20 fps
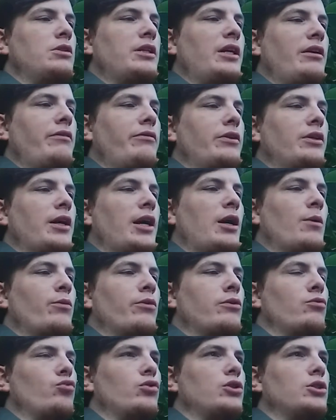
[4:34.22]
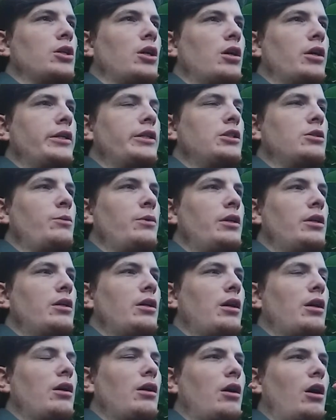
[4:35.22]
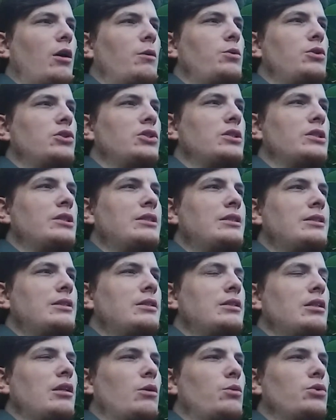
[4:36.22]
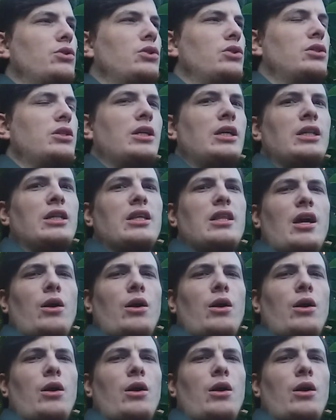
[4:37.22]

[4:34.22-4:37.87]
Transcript: David Cameron resigned. I mean, I wasn't saying